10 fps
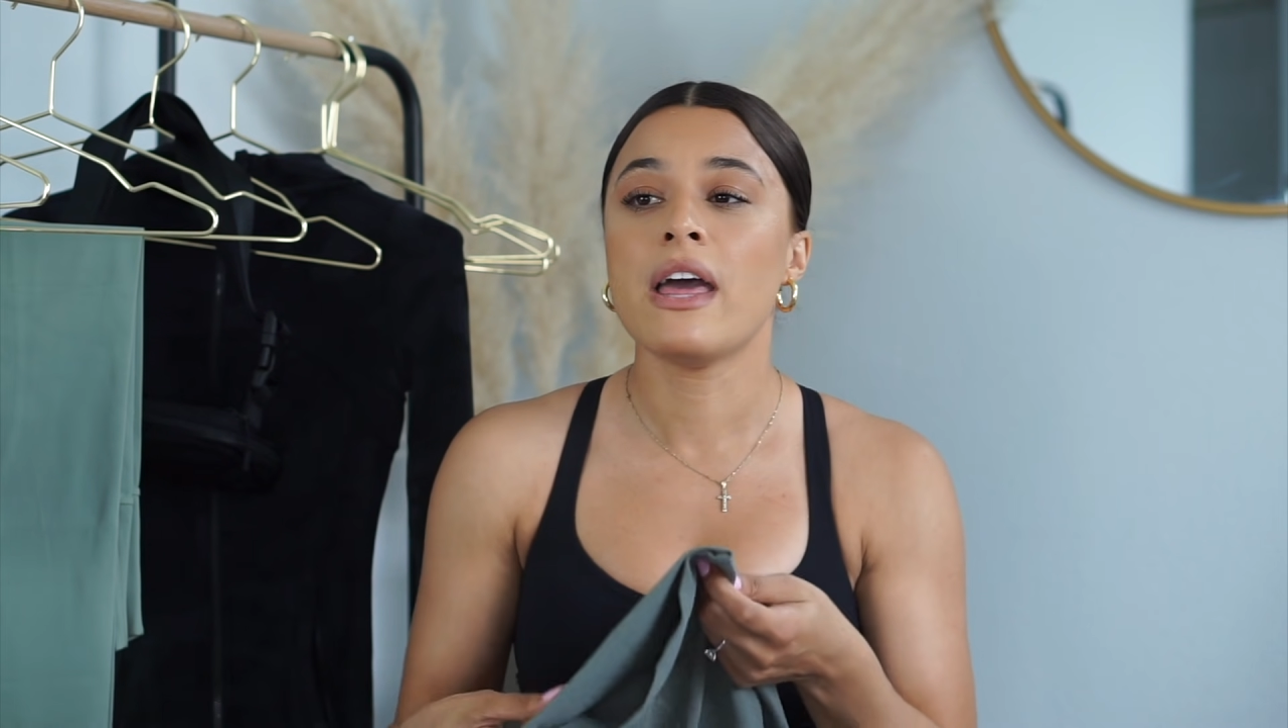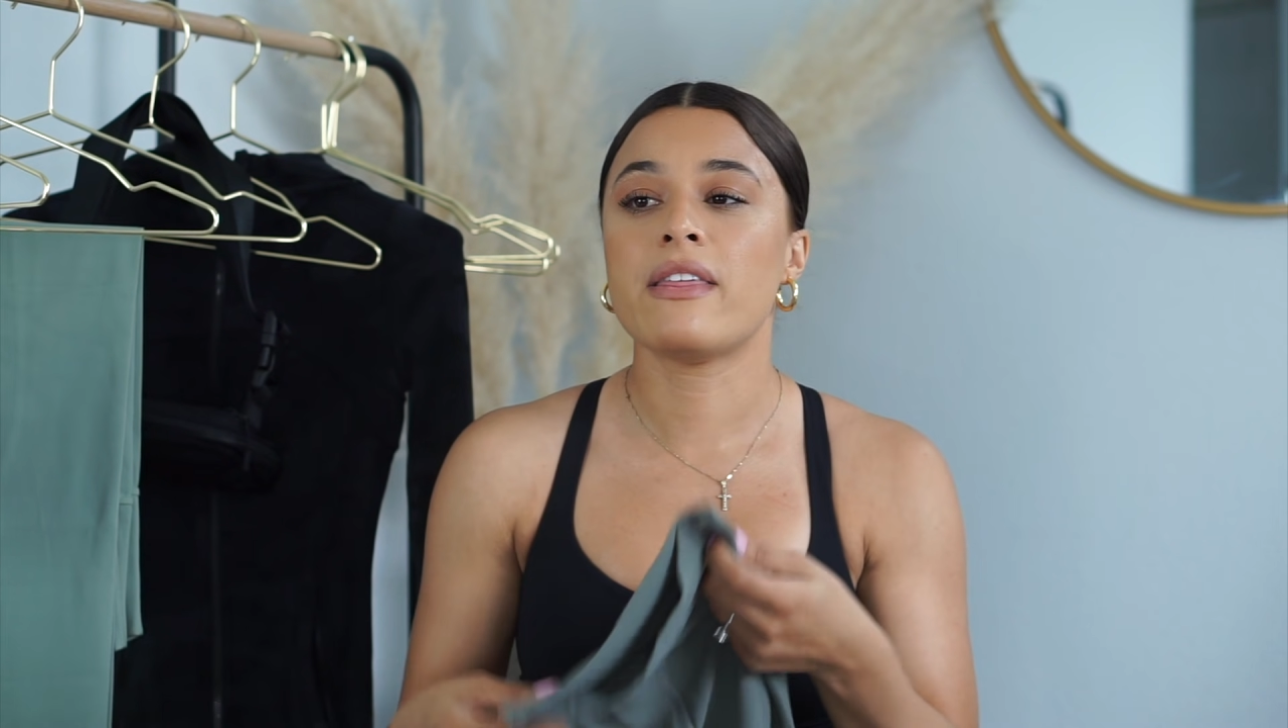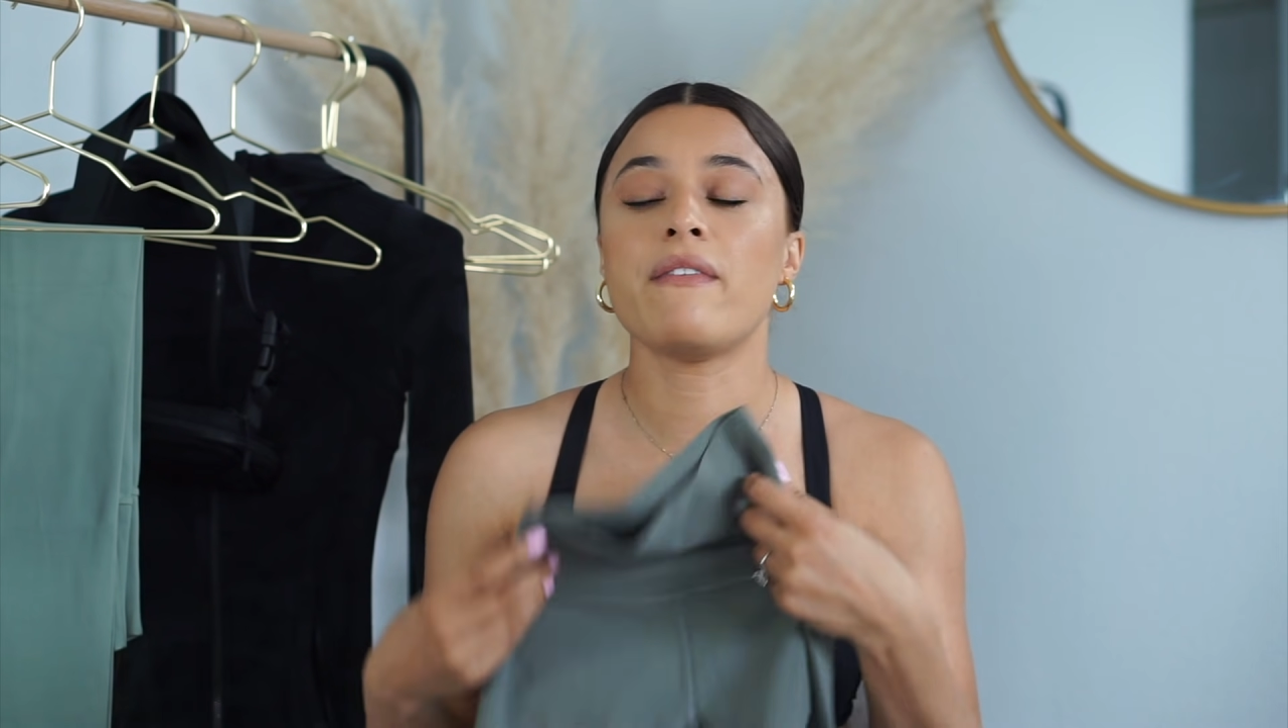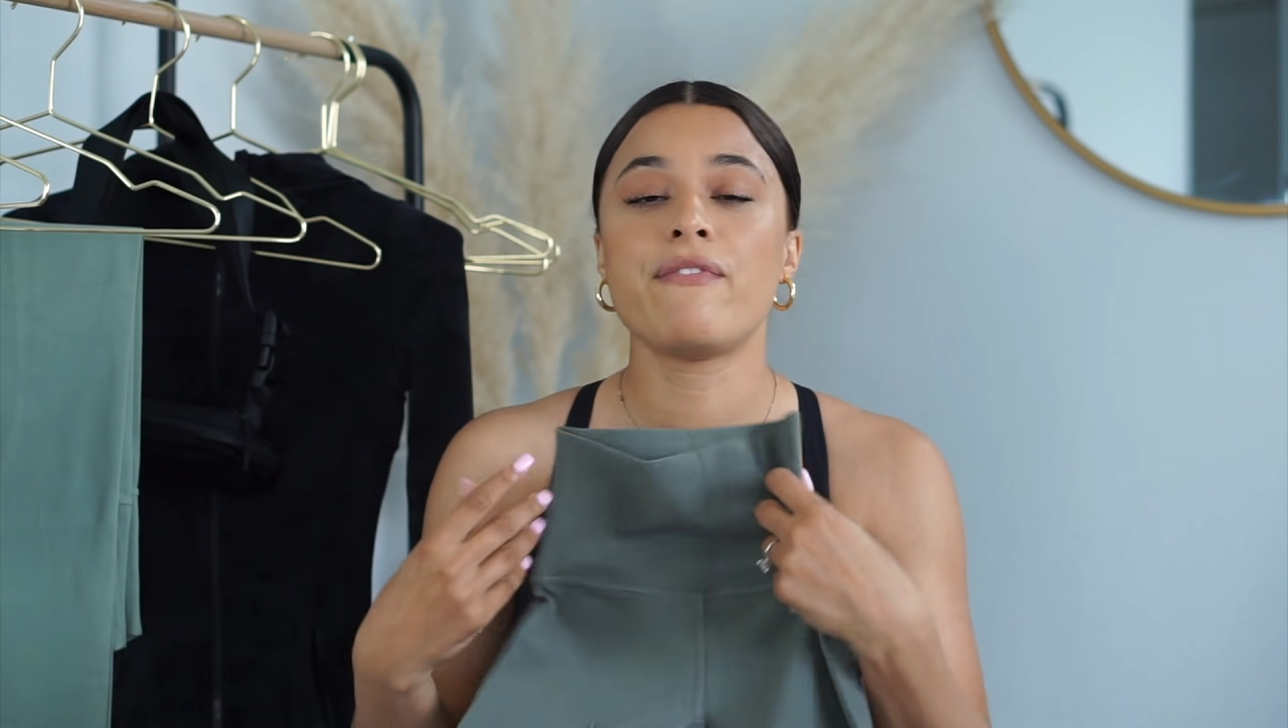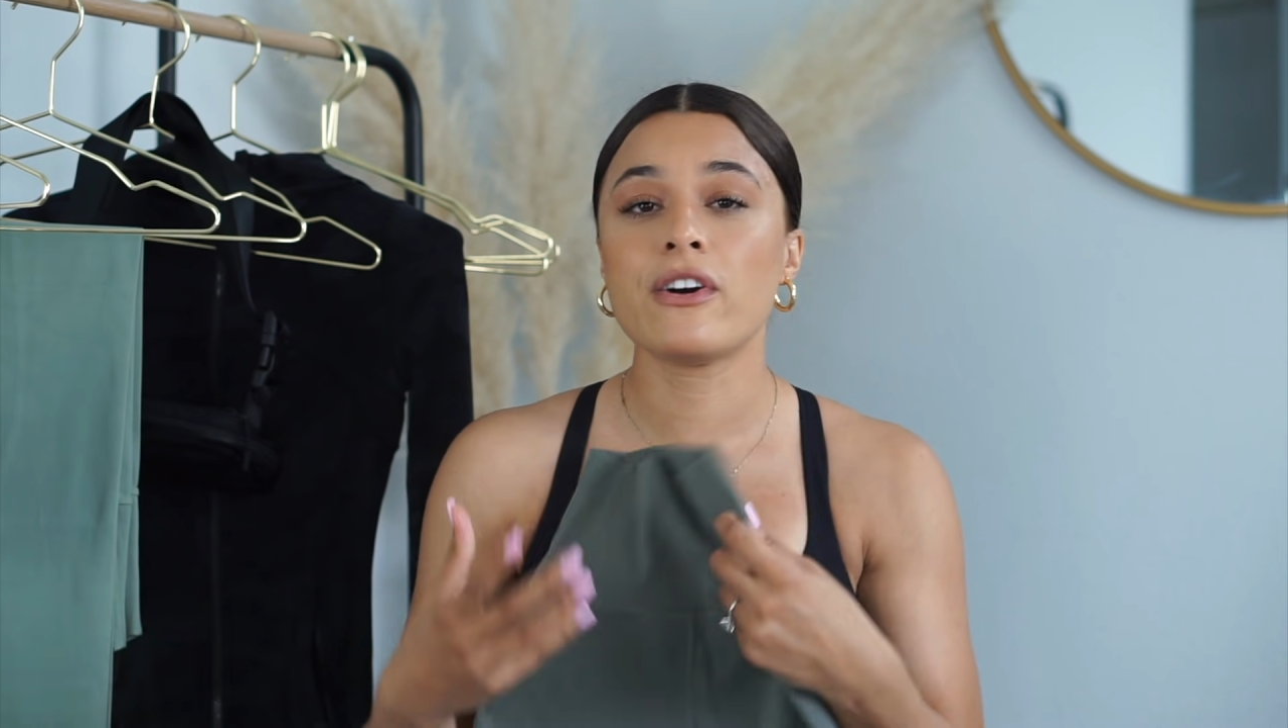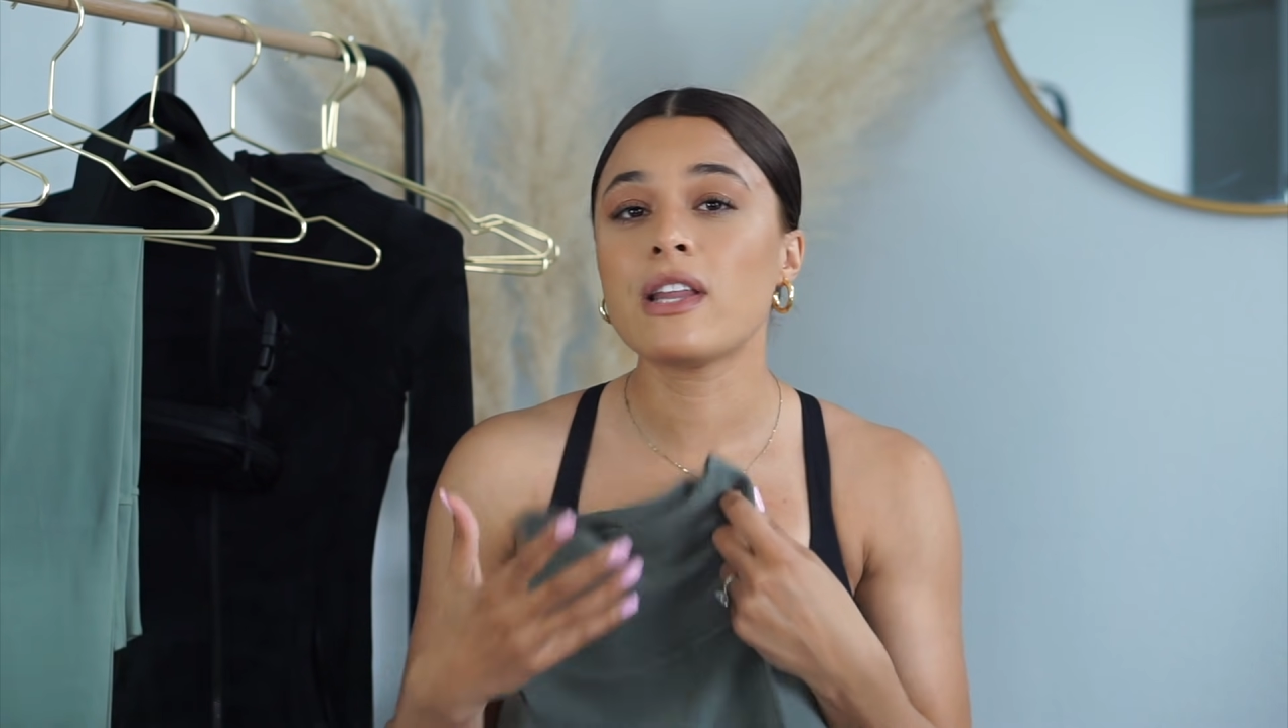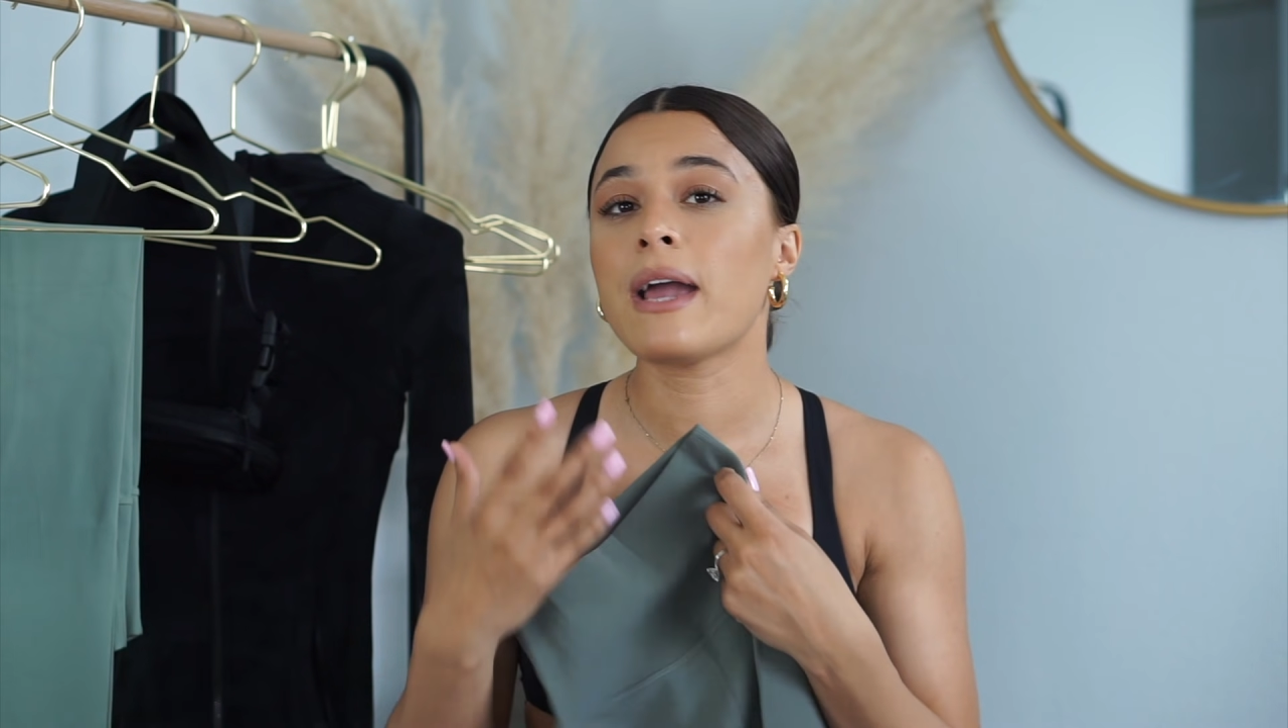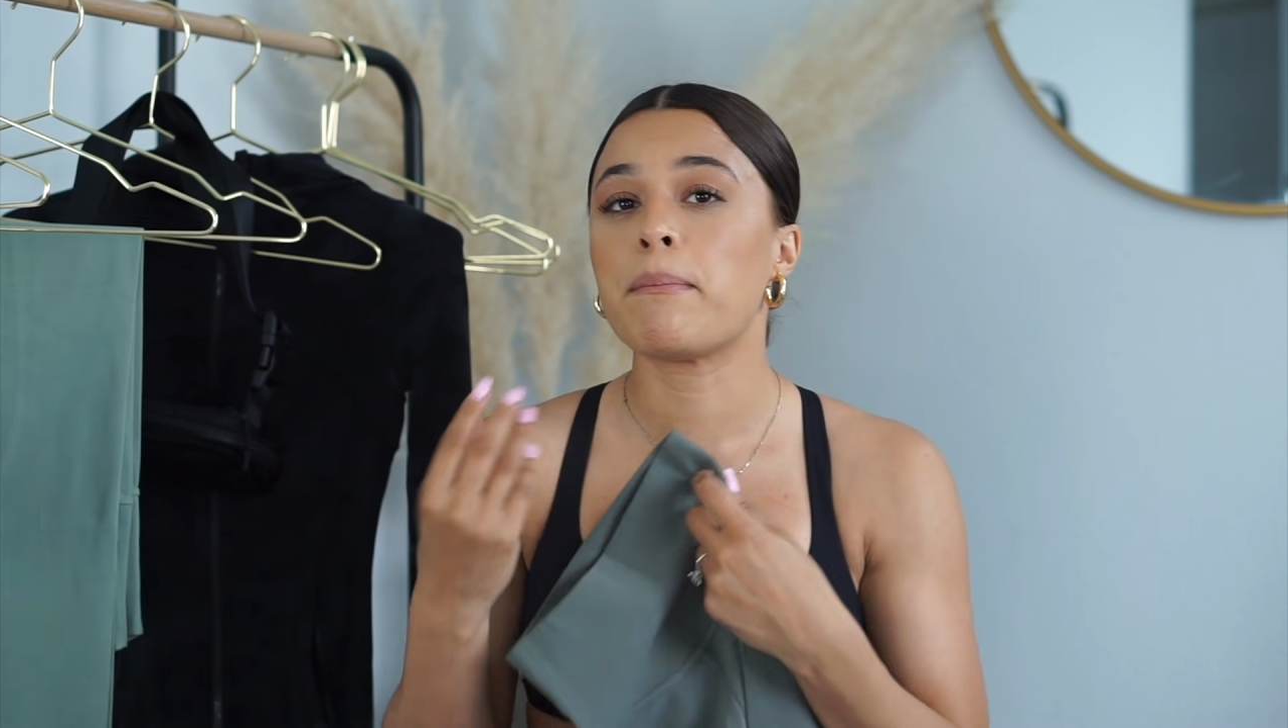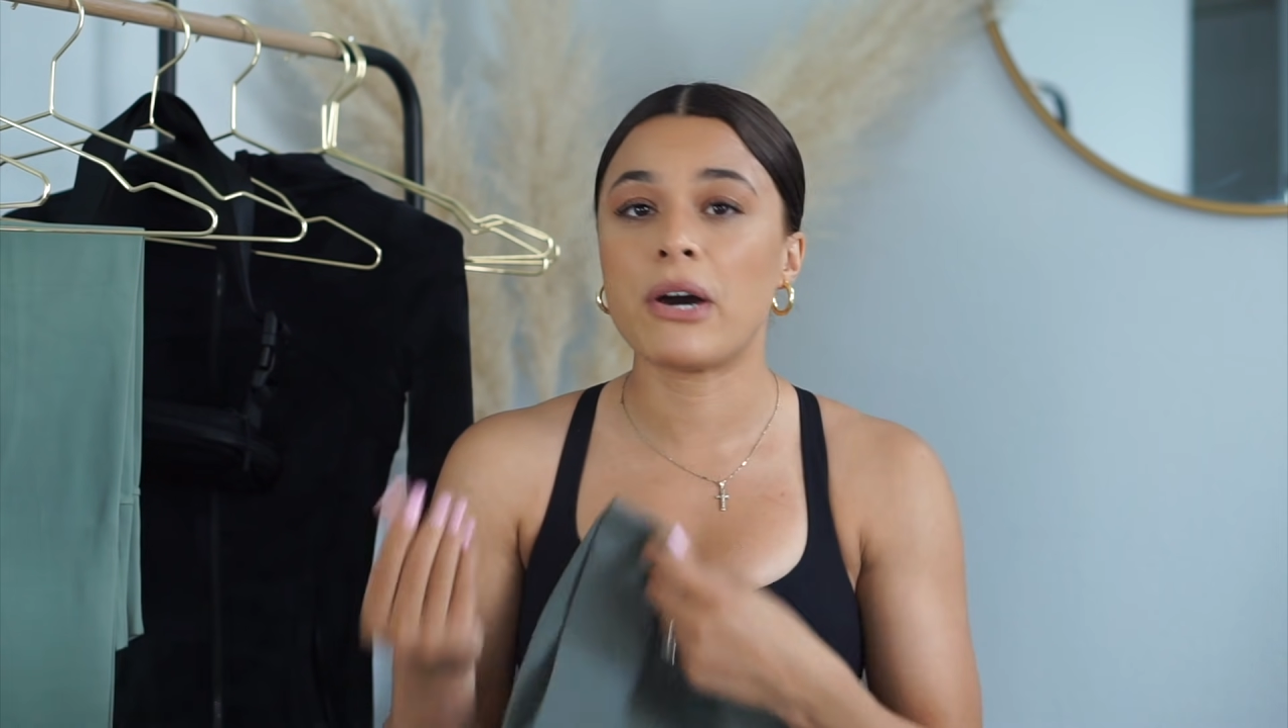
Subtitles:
They feel like